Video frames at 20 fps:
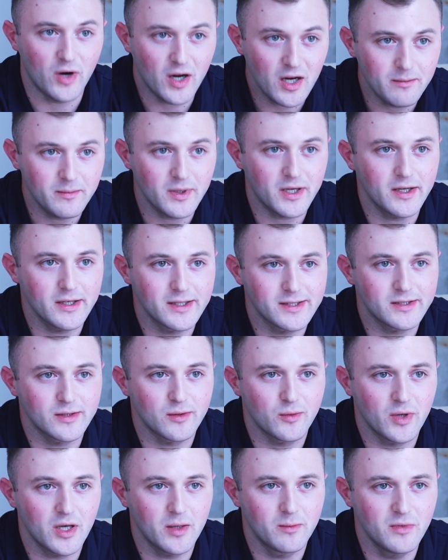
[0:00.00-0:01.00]
Why?
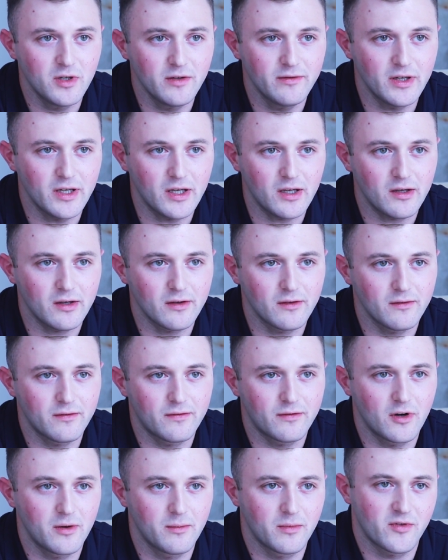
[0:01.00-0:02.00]
Because we are moving
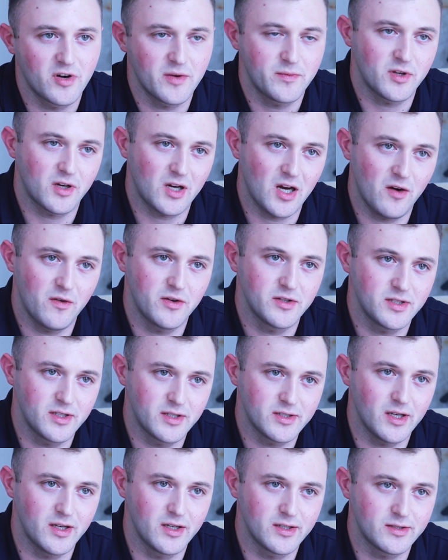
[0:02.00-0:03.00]
from
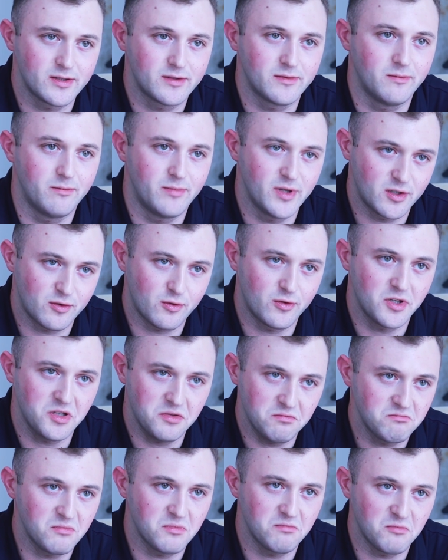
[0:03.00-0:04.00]
cryptocurrencies as
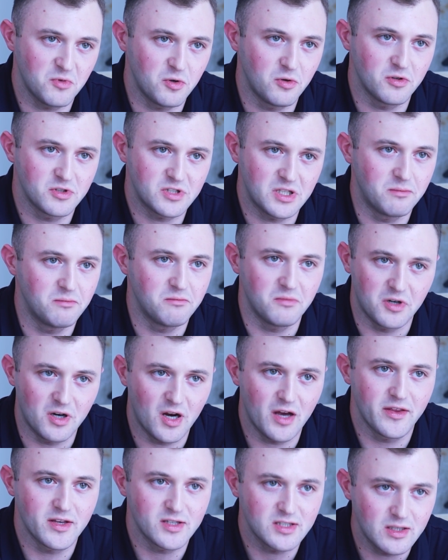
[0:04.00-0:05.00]
Bitcoin or some
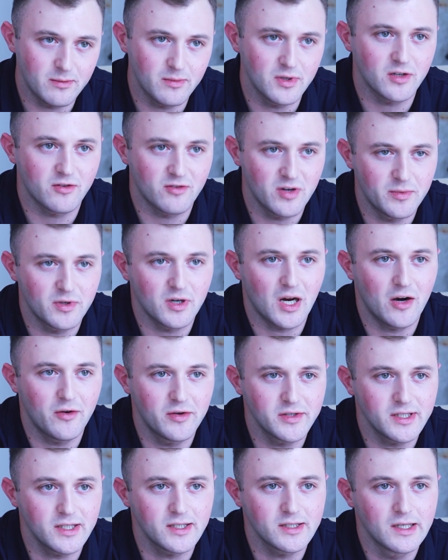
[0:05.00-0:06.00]
other similar
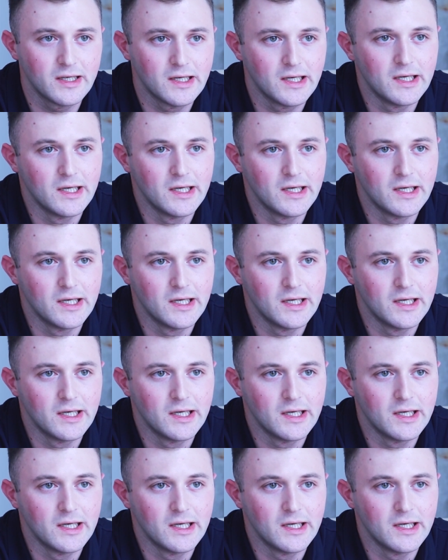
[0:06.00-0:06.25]
cryptocurrencies